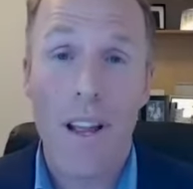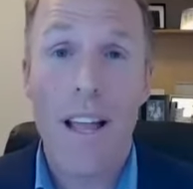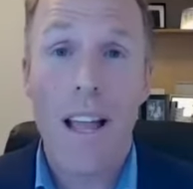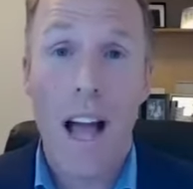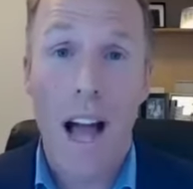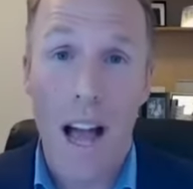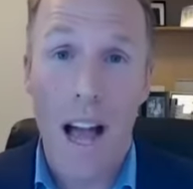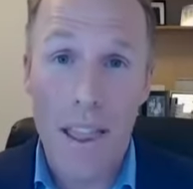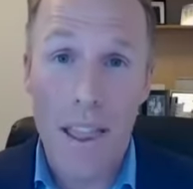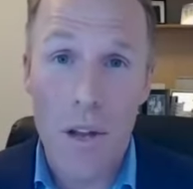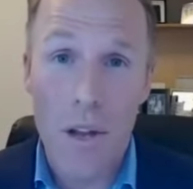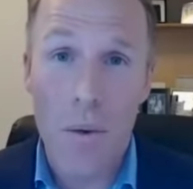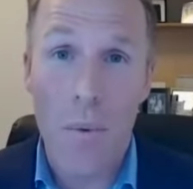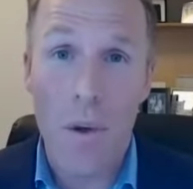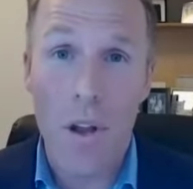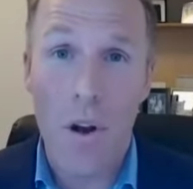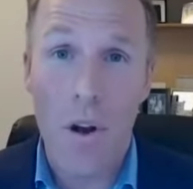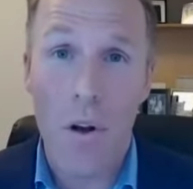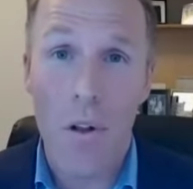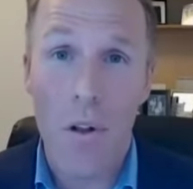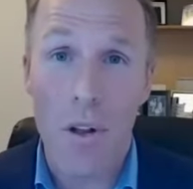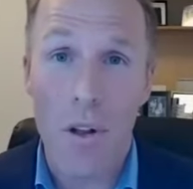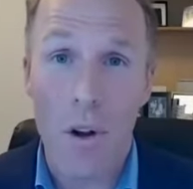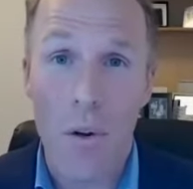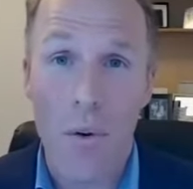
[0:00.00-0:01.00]
I think we
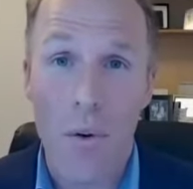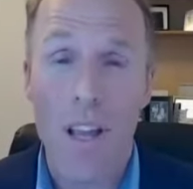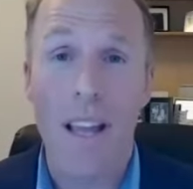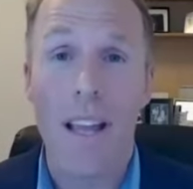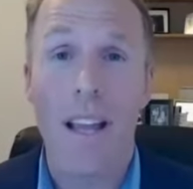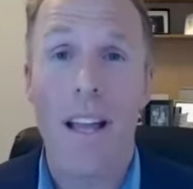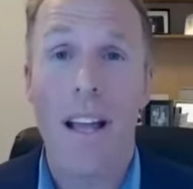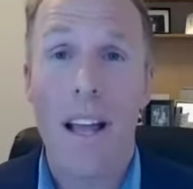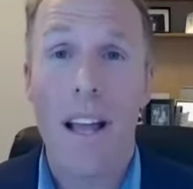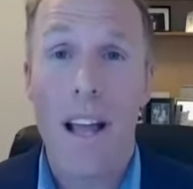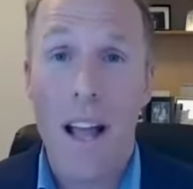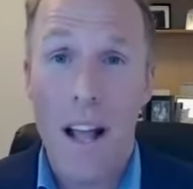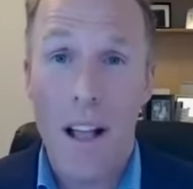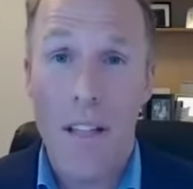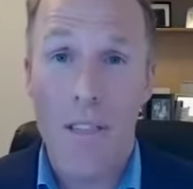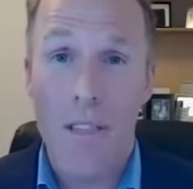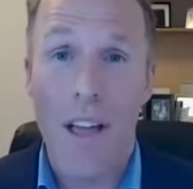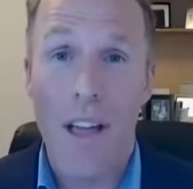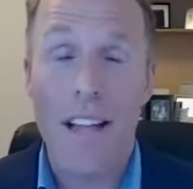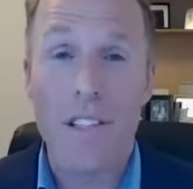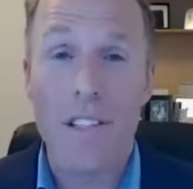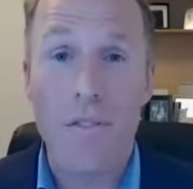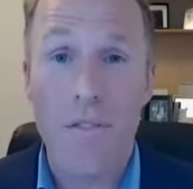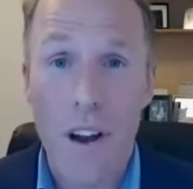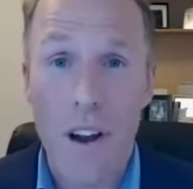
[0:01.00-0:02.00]
all agree
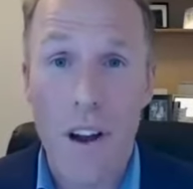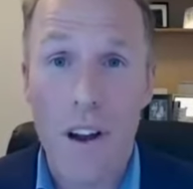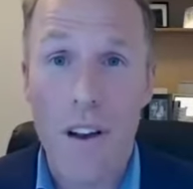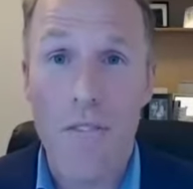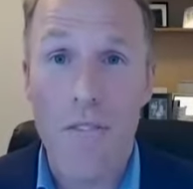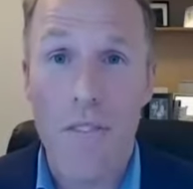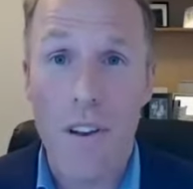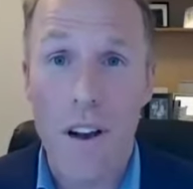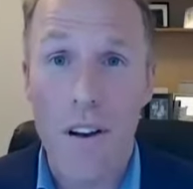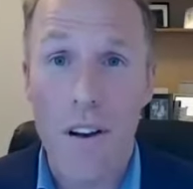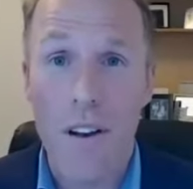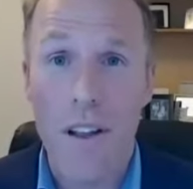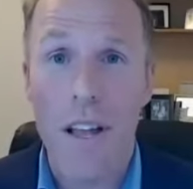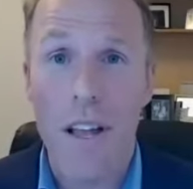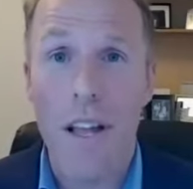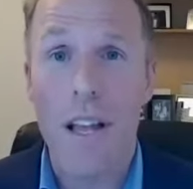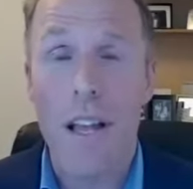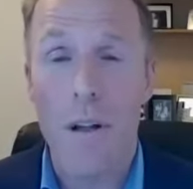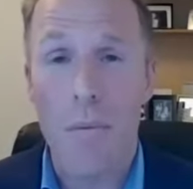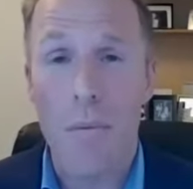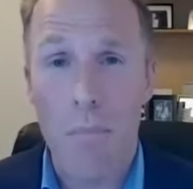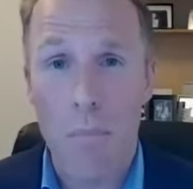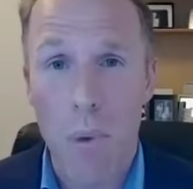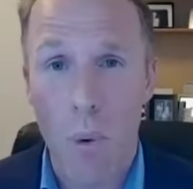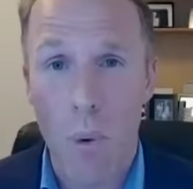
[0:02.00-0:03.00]
that's very, very
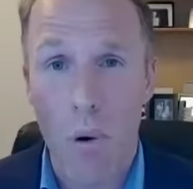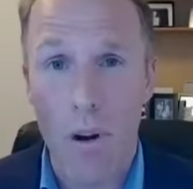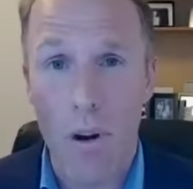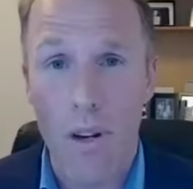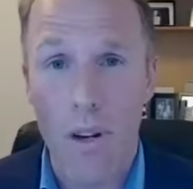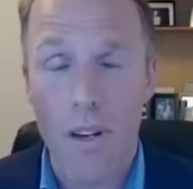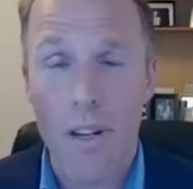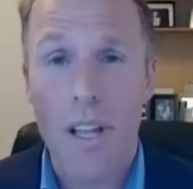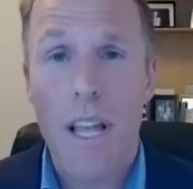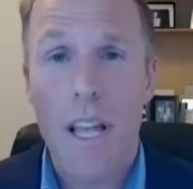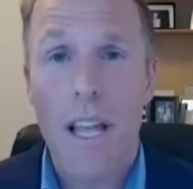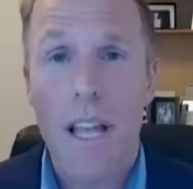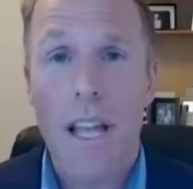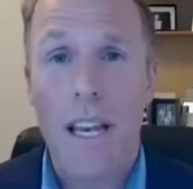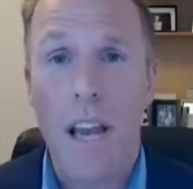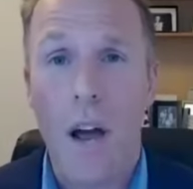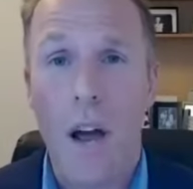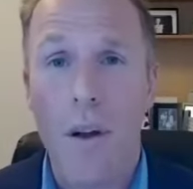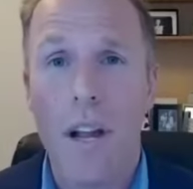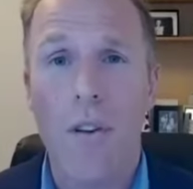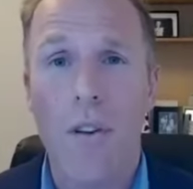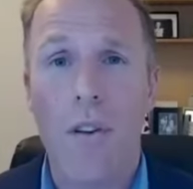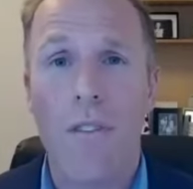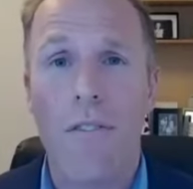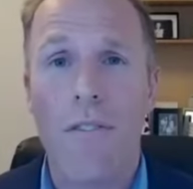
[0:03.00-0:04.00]
important. Now,
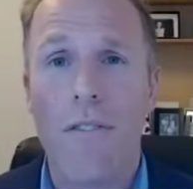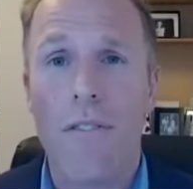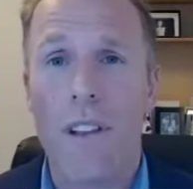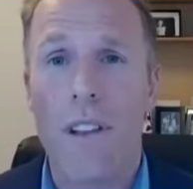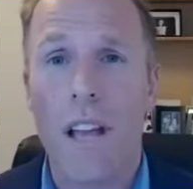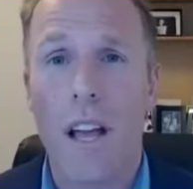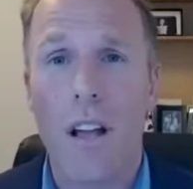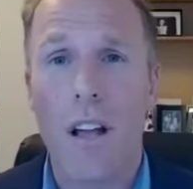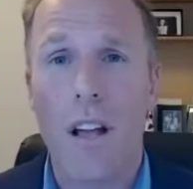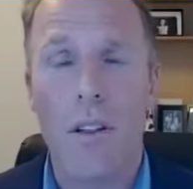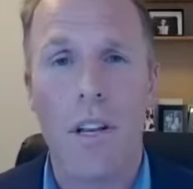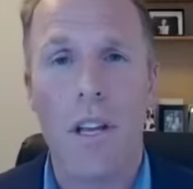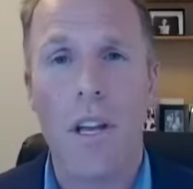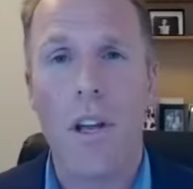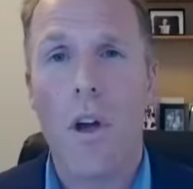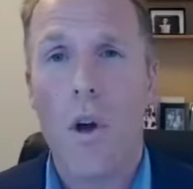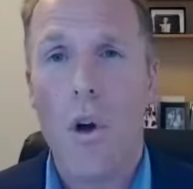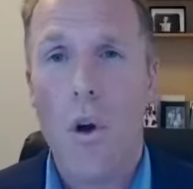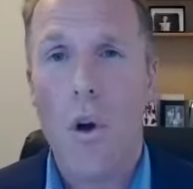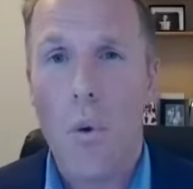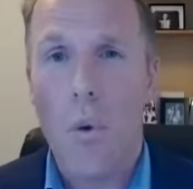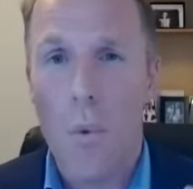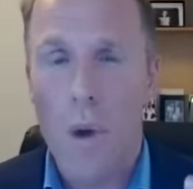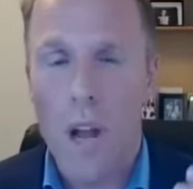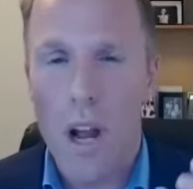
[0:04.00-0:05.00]
here at Fidelity,
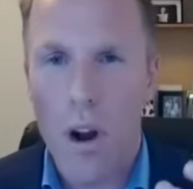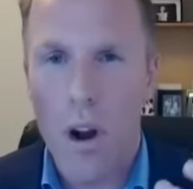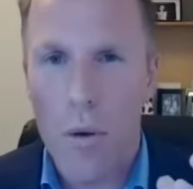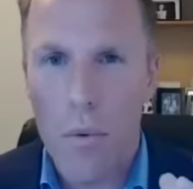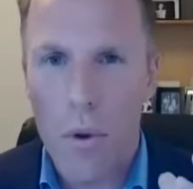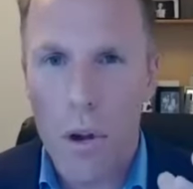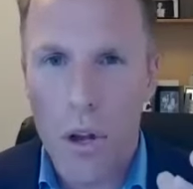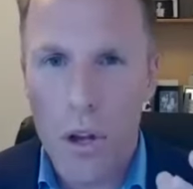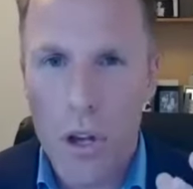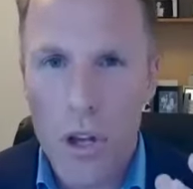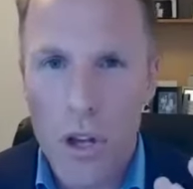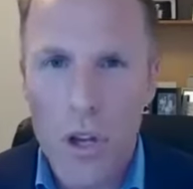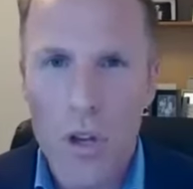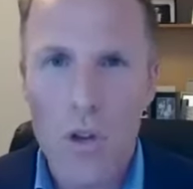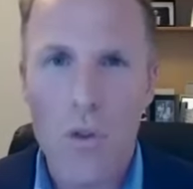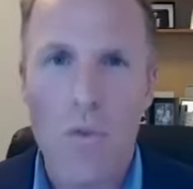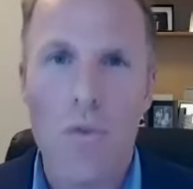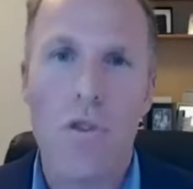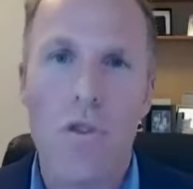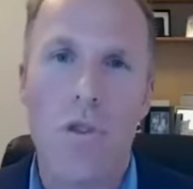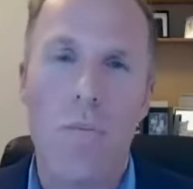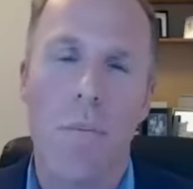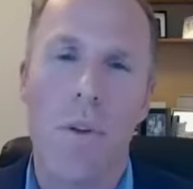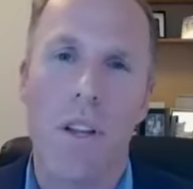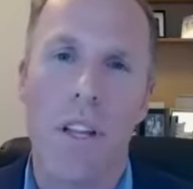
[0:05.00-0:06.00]
we are
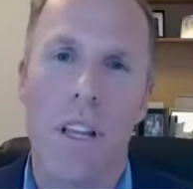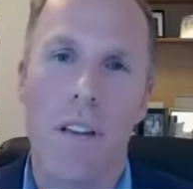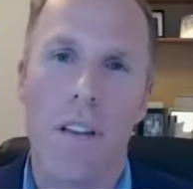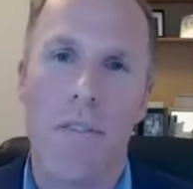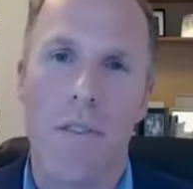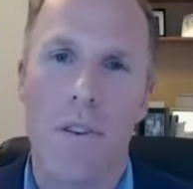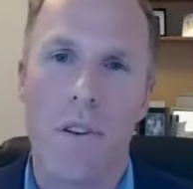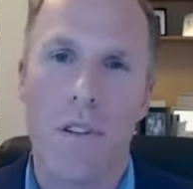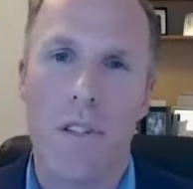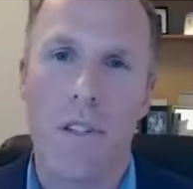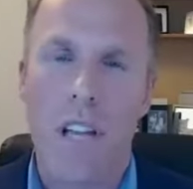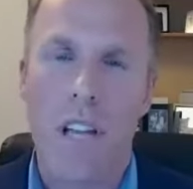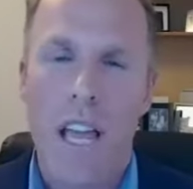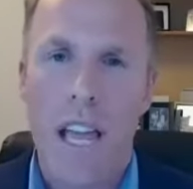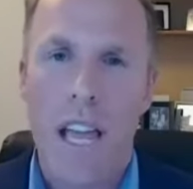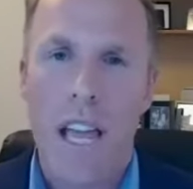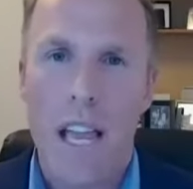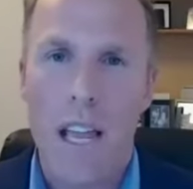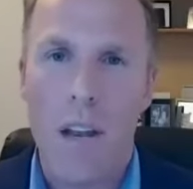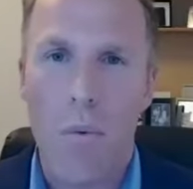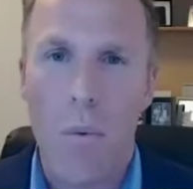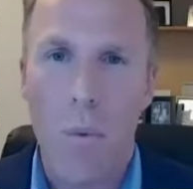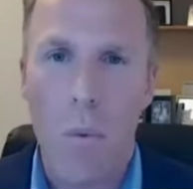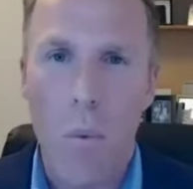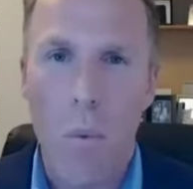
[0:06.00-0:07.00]
huge believers
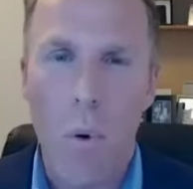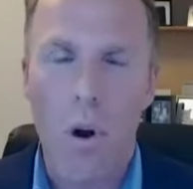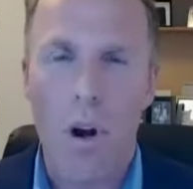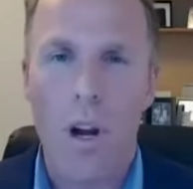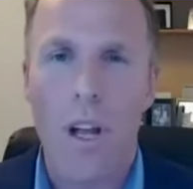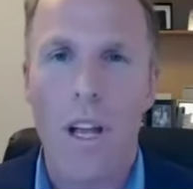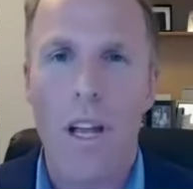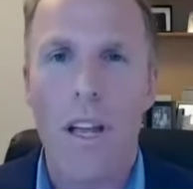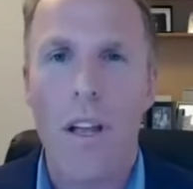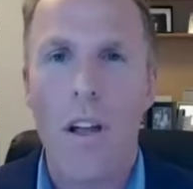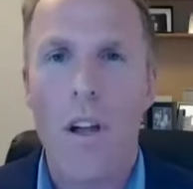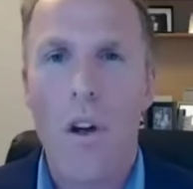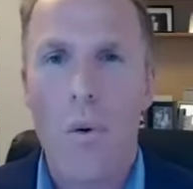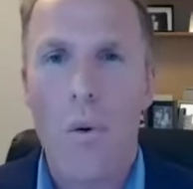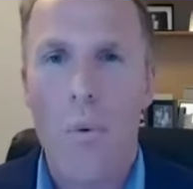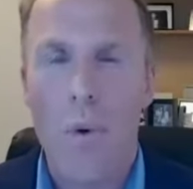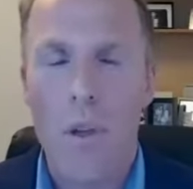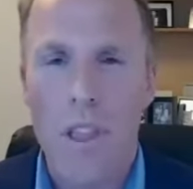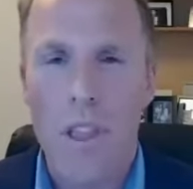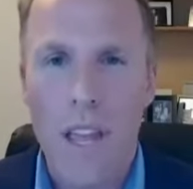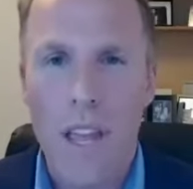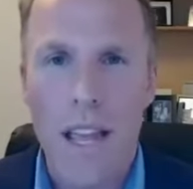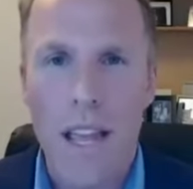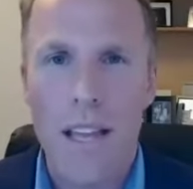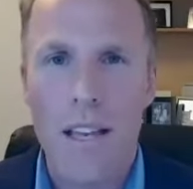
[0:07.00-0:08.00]
in working with
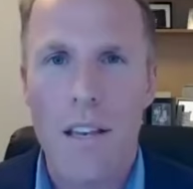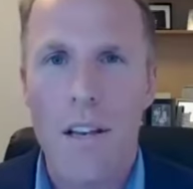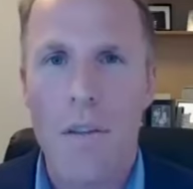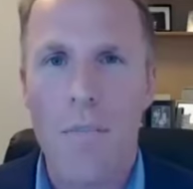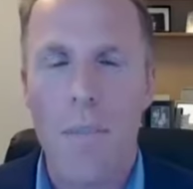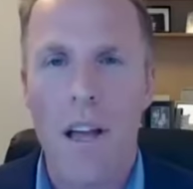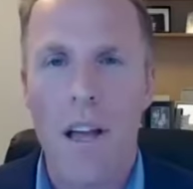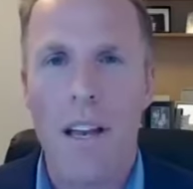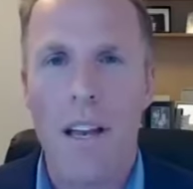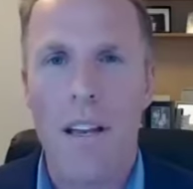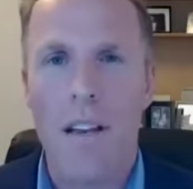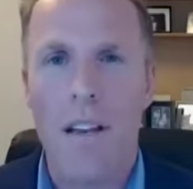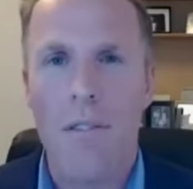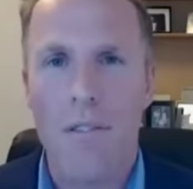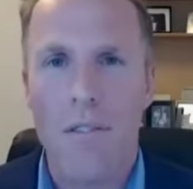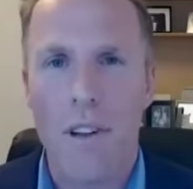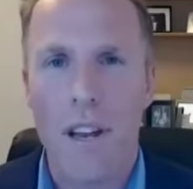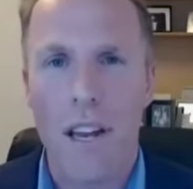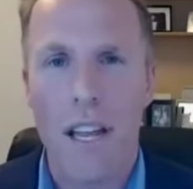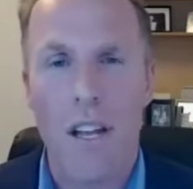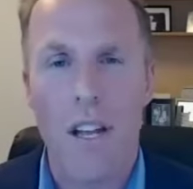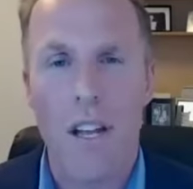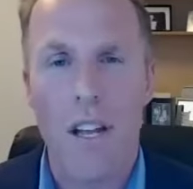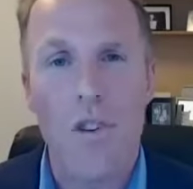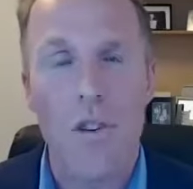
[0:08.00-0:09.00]
independent
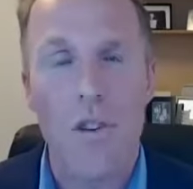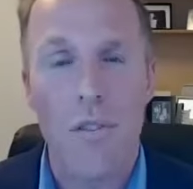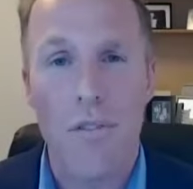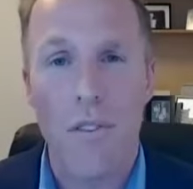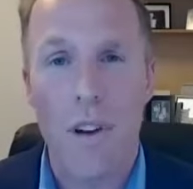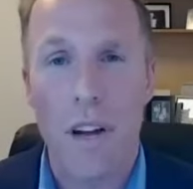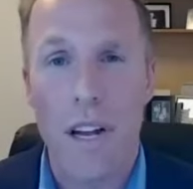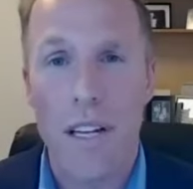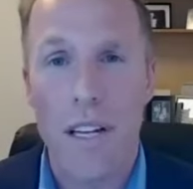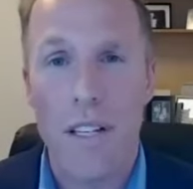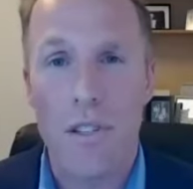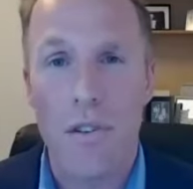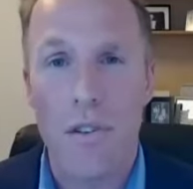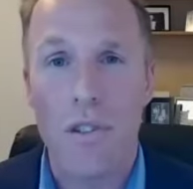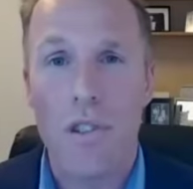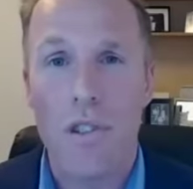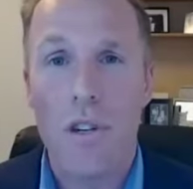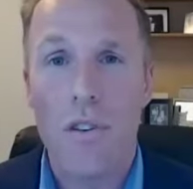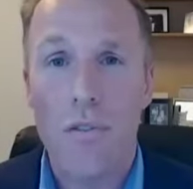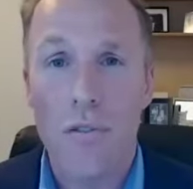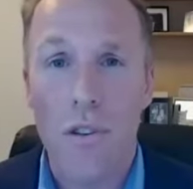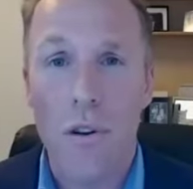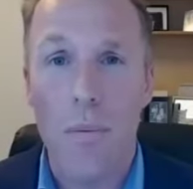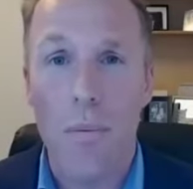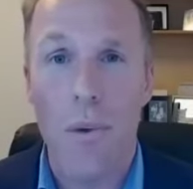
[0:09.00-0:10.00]
financial advisors
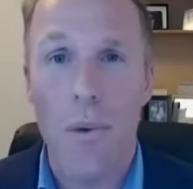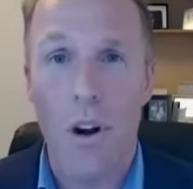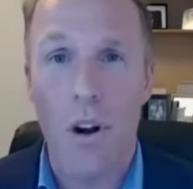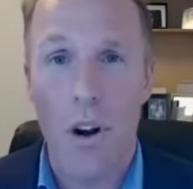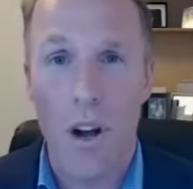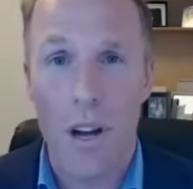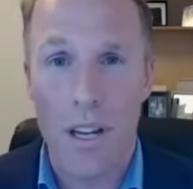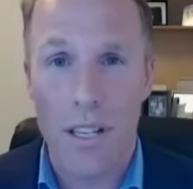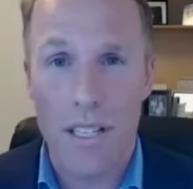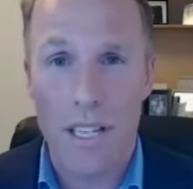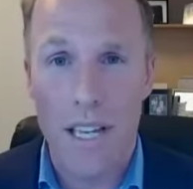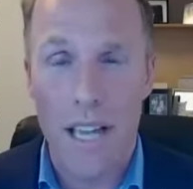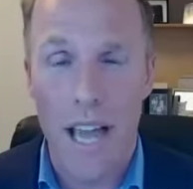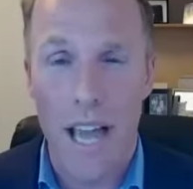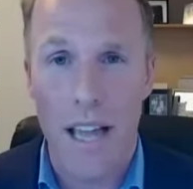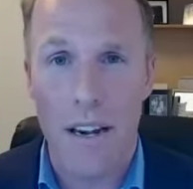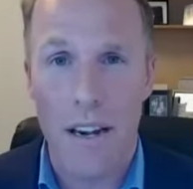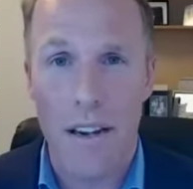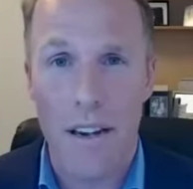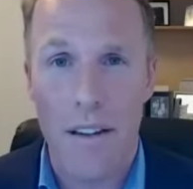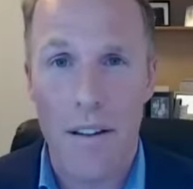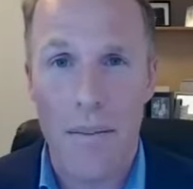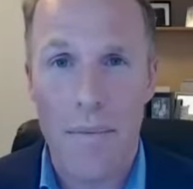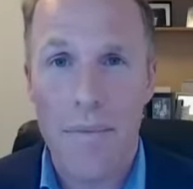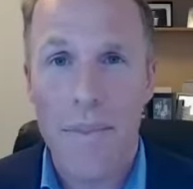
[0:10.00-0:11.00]
from across
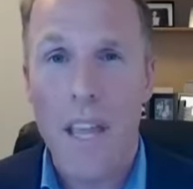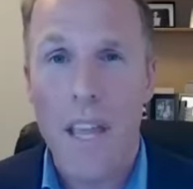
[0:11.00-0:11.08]
Canada.